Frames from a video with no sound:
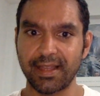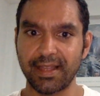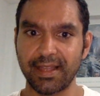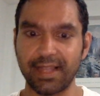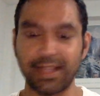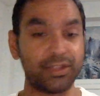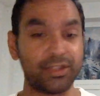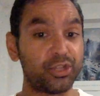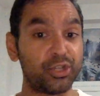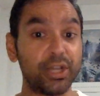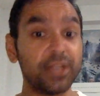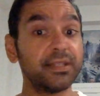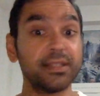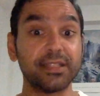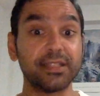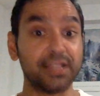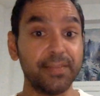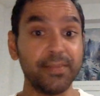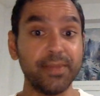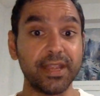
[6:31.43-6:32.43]
it's just as
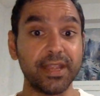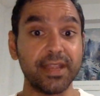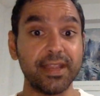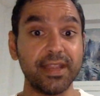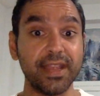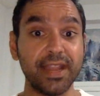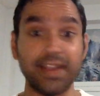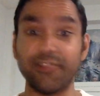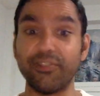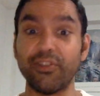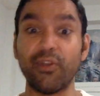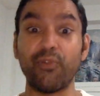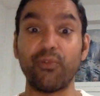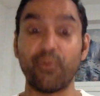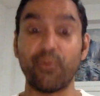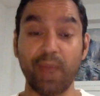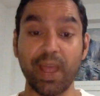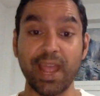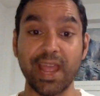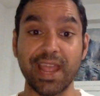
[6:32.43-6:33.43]
limited in its own
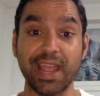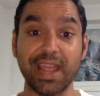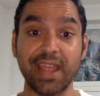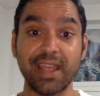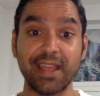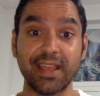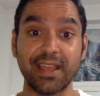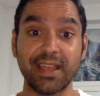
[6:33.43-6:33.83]
way